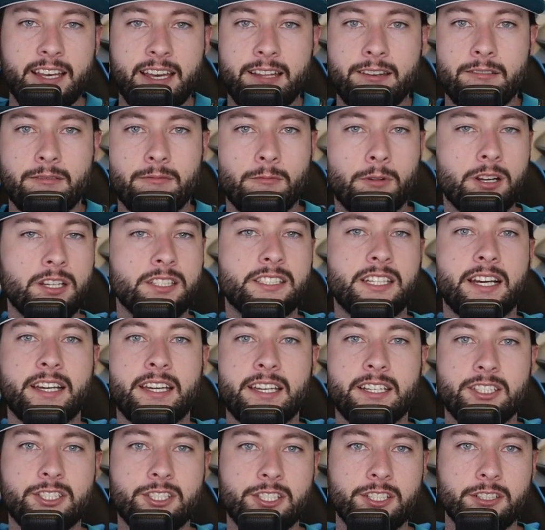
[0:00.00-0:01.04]
And what does that
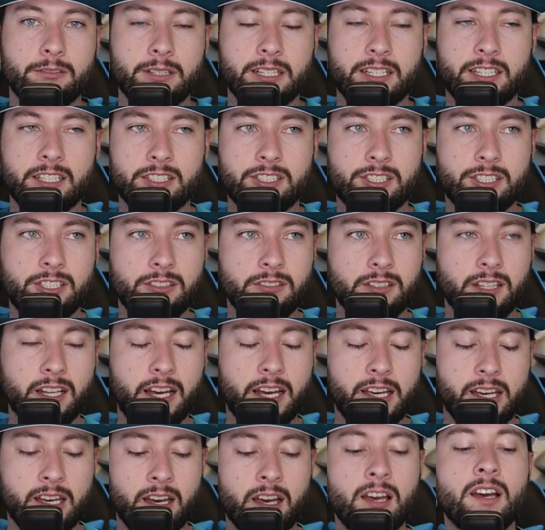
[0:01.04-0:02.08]
get you? It gets you
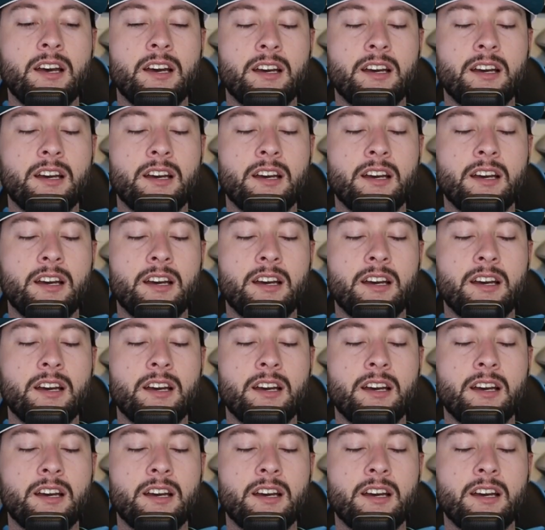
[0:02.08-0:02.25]
like